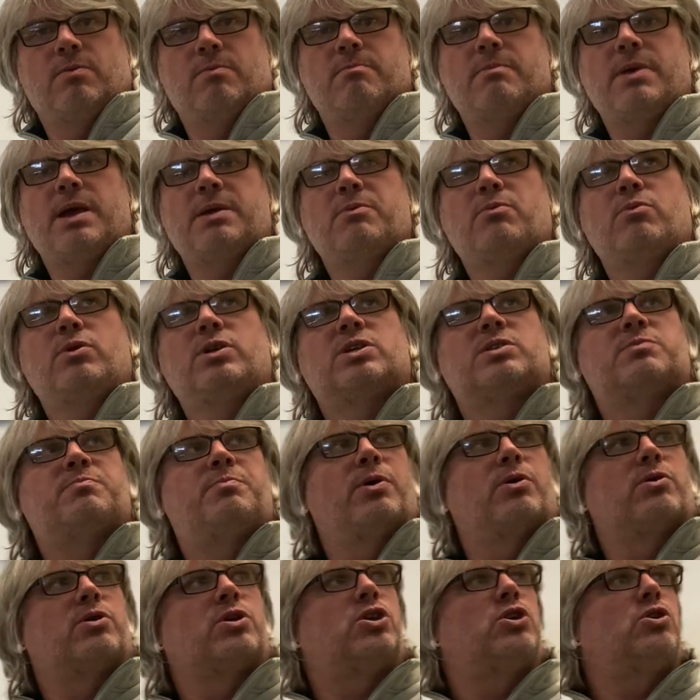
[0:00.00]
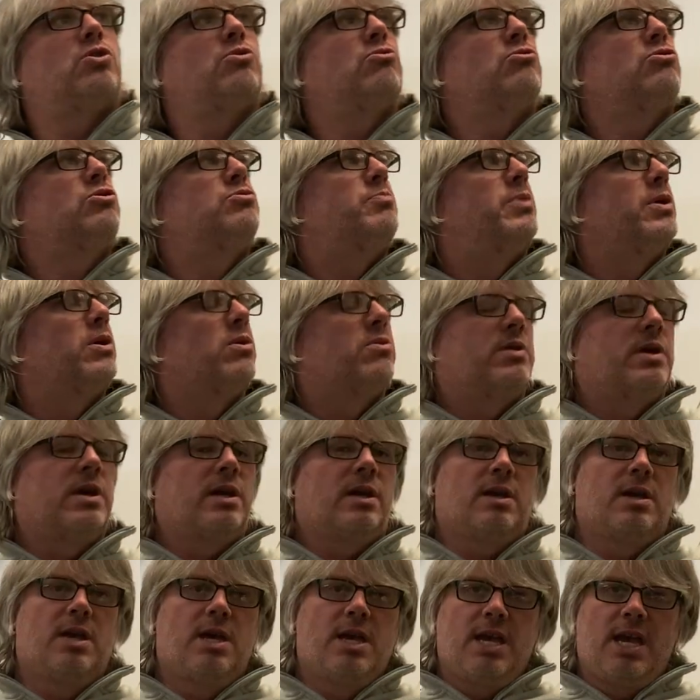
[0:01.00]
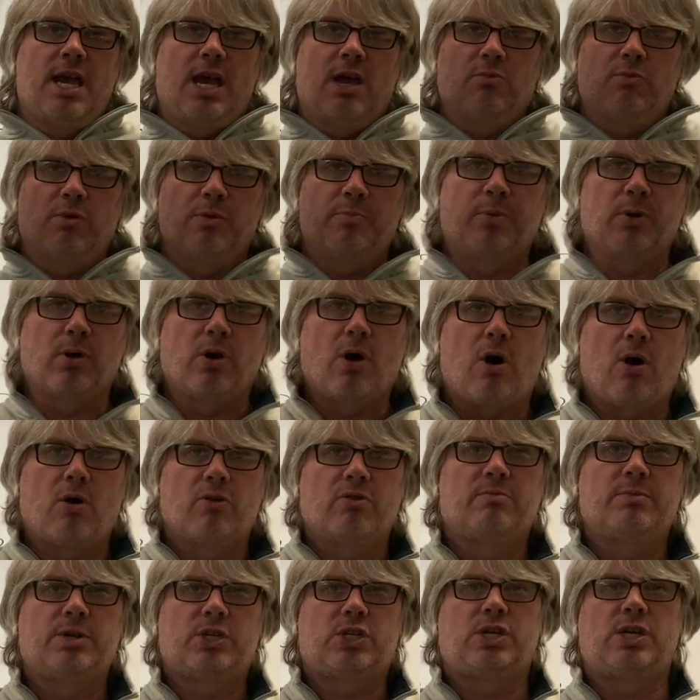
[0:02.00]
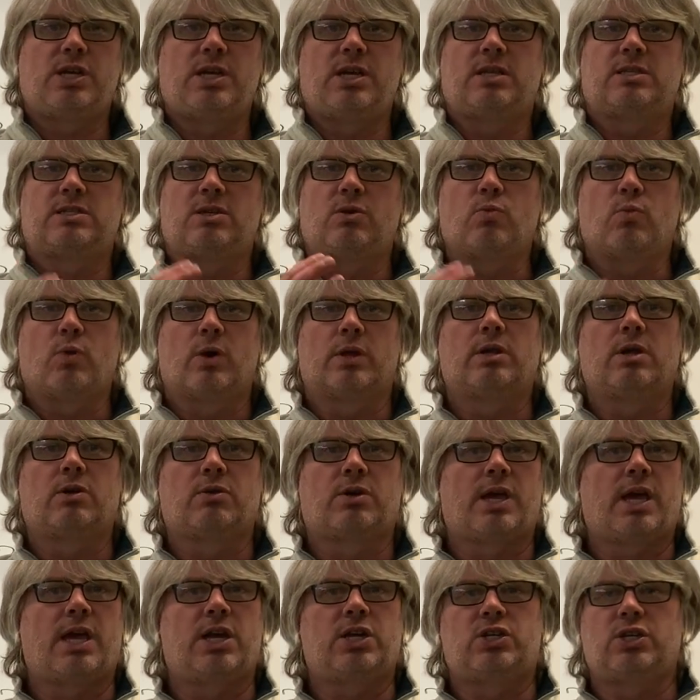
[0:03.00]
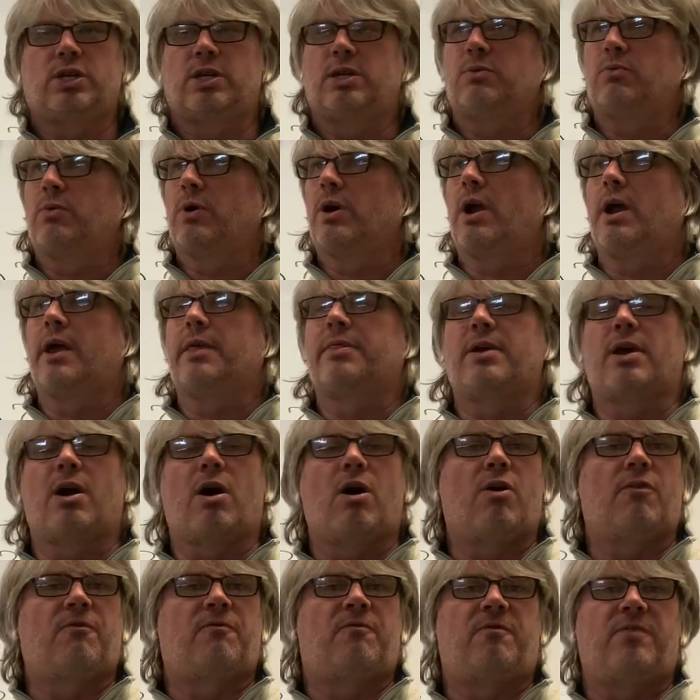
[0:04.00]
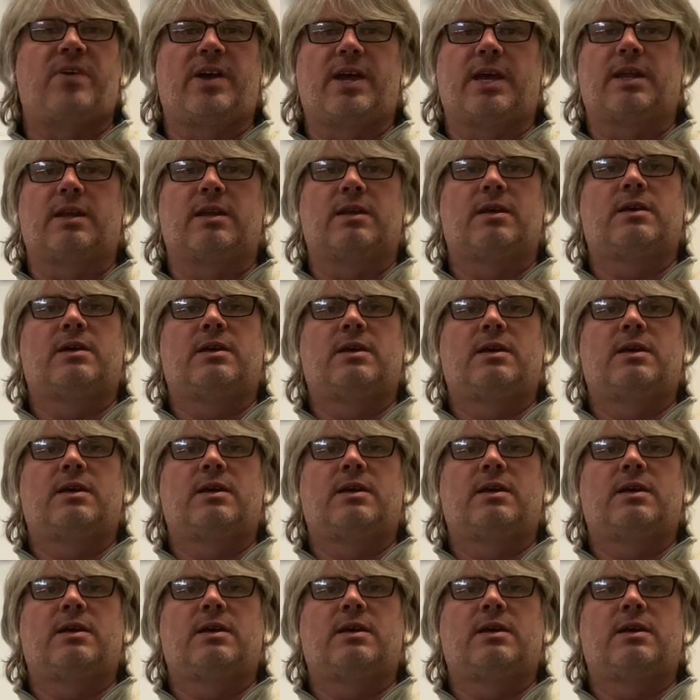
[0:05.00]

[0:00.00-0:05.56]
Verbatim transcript: maybe we just build a huge building and we put all the machines in one location where they all fit.